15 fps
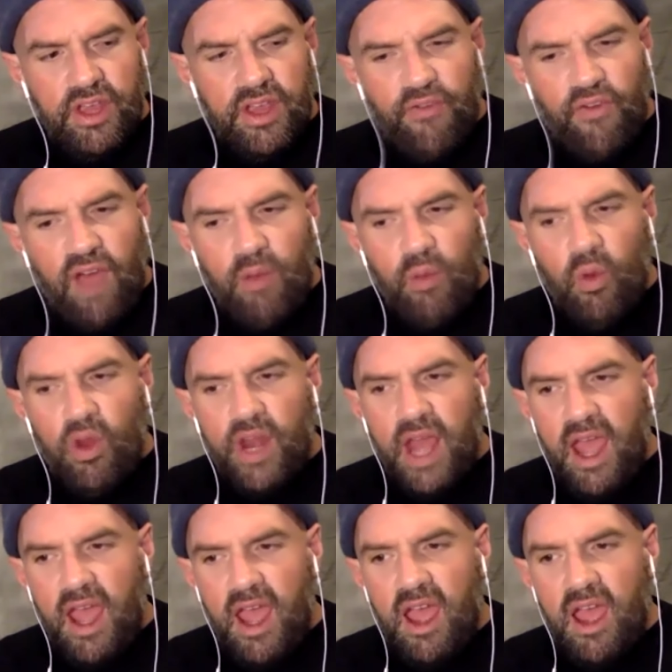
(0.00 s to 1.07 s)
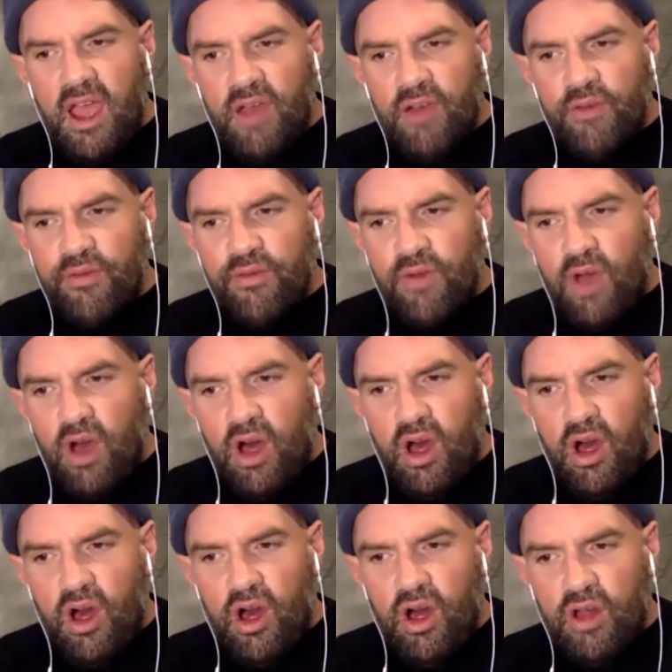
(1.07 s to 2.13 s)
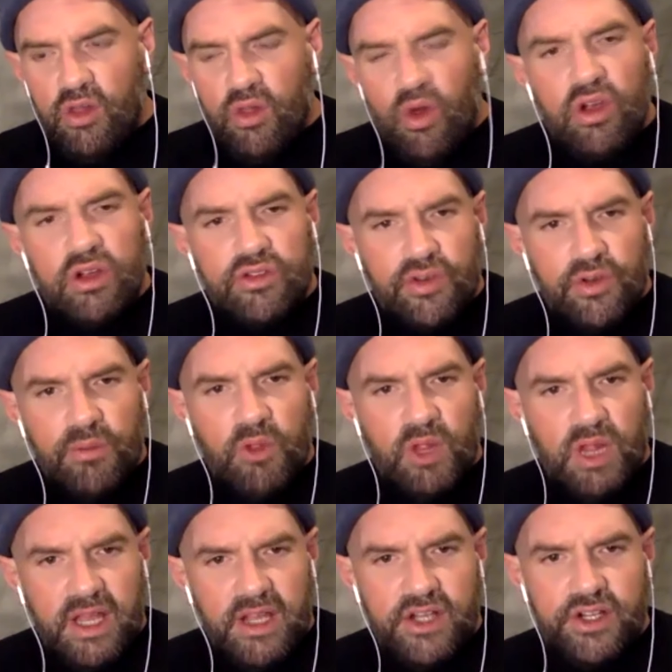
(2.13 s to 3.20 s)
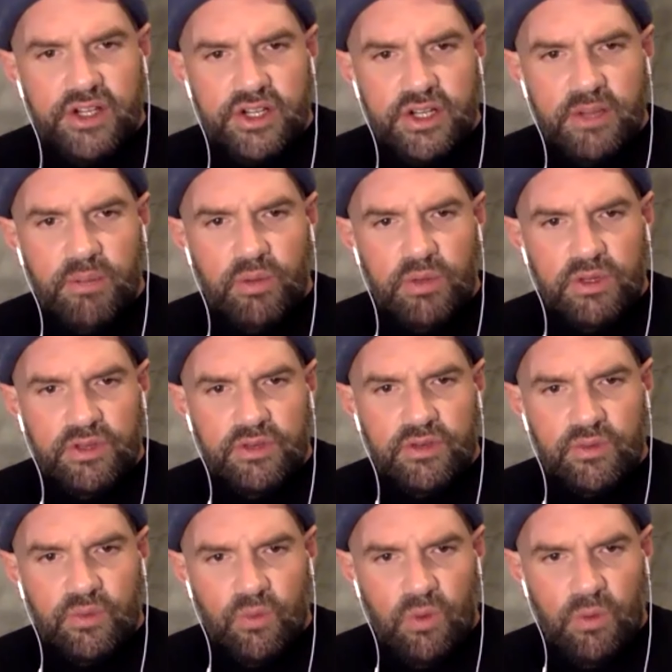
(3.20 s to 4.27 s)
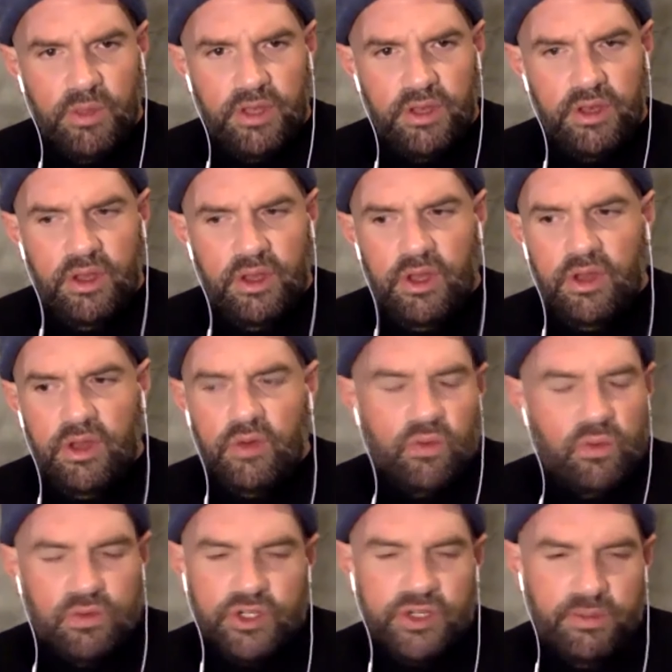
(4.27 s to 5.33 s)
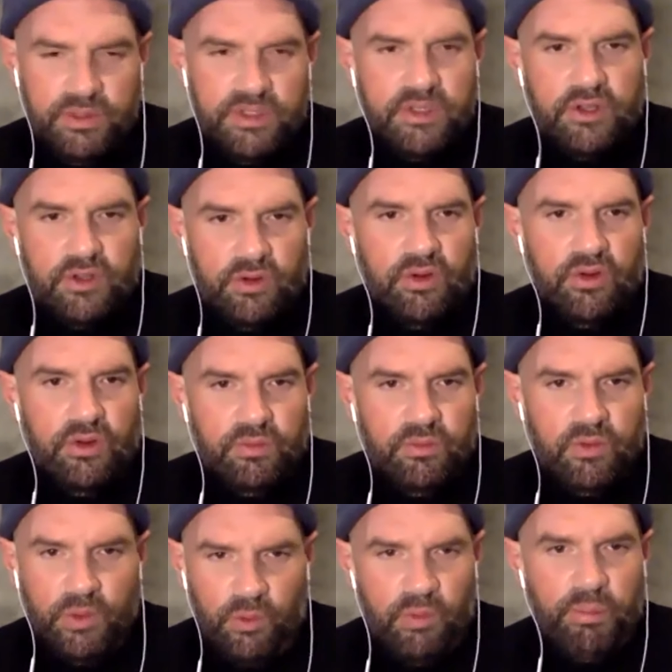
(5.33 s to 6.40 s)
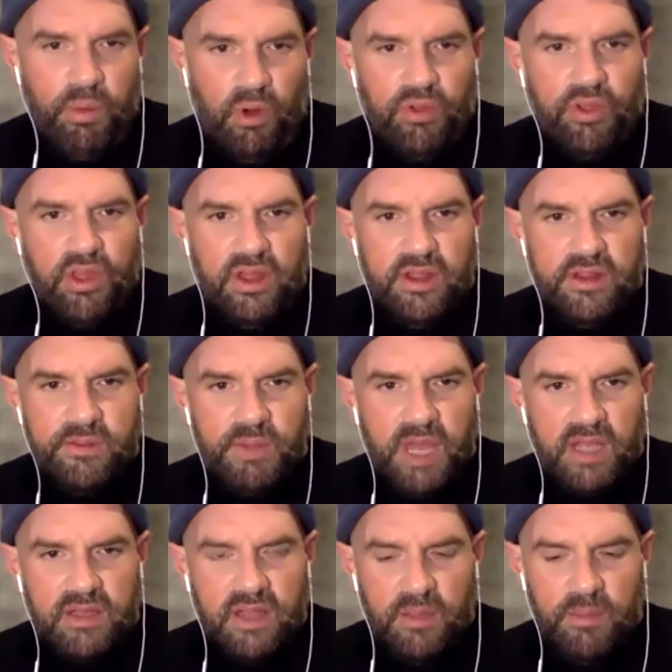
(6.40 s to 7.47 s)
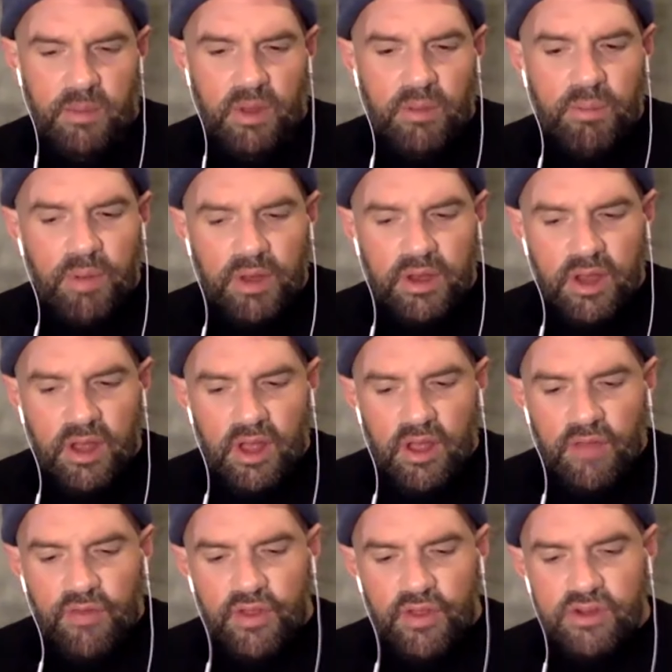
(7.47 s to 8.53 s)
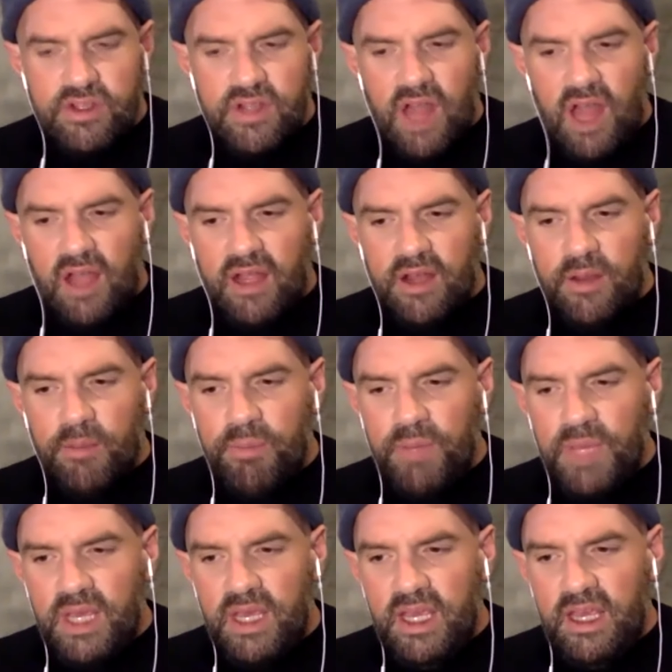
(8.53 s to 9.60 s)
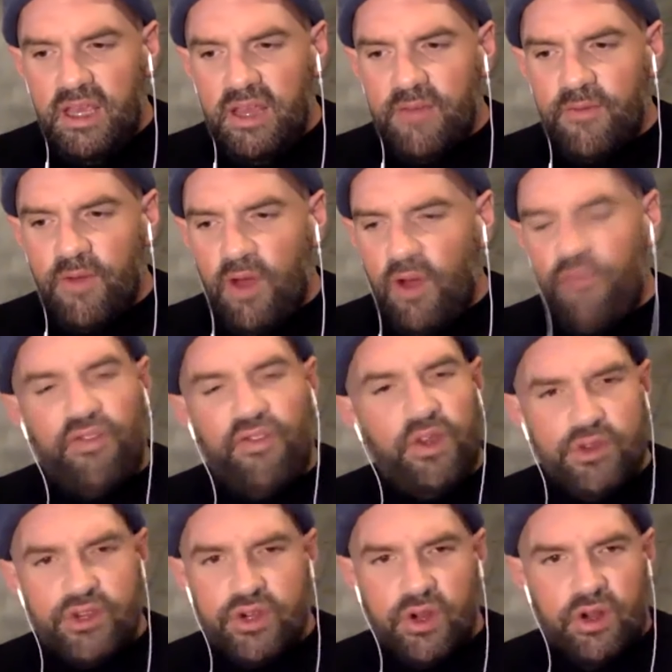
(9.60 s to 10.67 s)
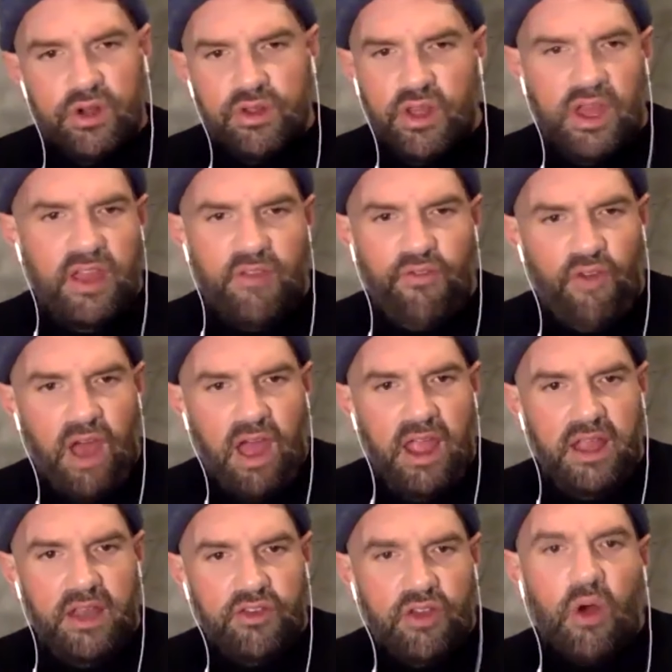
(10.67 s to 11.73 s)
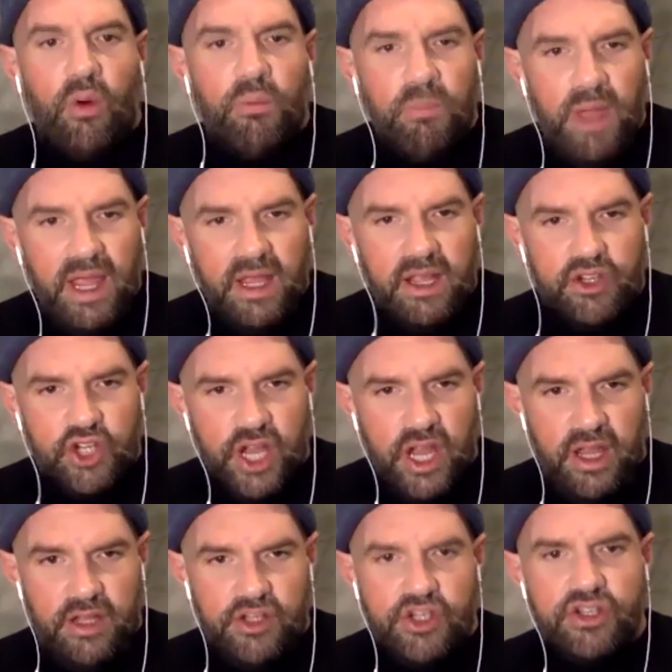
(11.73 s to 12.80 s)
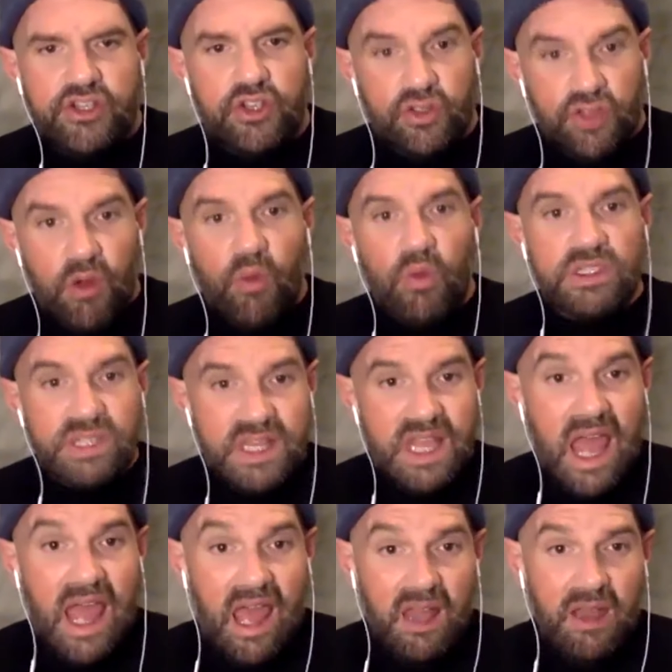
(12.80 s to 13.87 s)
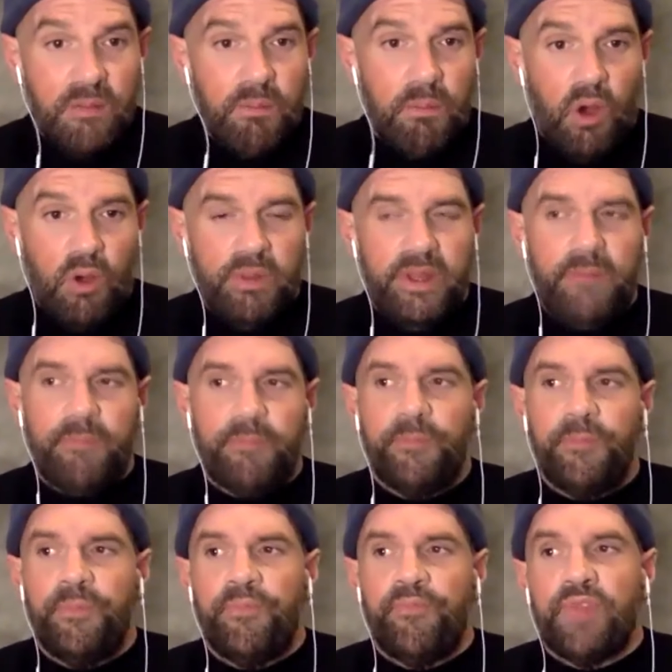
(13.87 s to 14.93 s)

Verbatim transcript: if I want to have a, a, a long term relationship with this woman, she was a girl. We were both kids back then, mm-hmm. but but there's not going to be a future if I don't make a change. So there was that moment. Yeah.